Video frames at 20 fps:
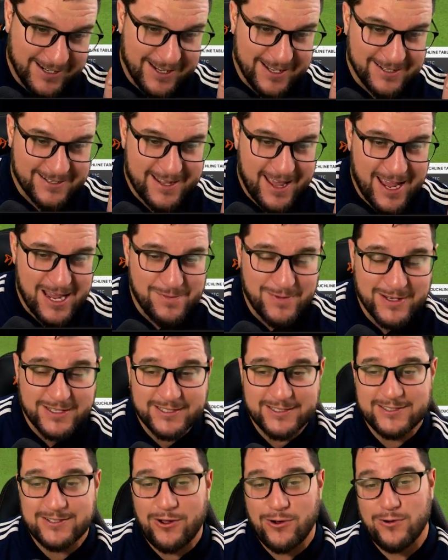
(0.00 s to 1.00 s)
This game is
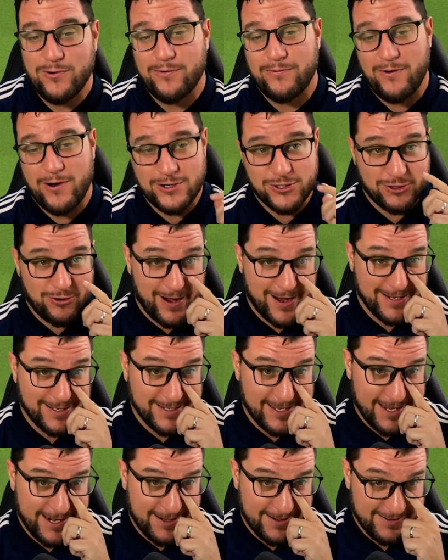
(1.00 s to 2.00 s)
so
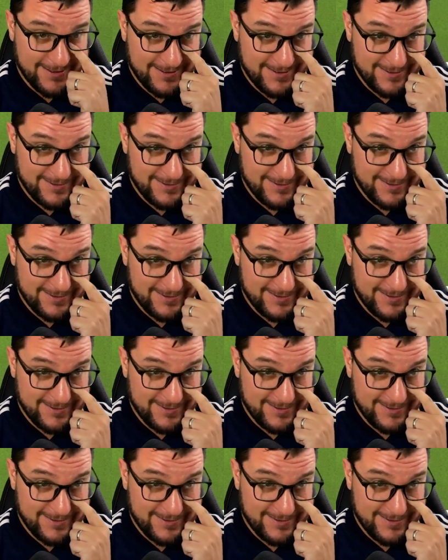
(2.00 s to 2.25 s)
frustrating.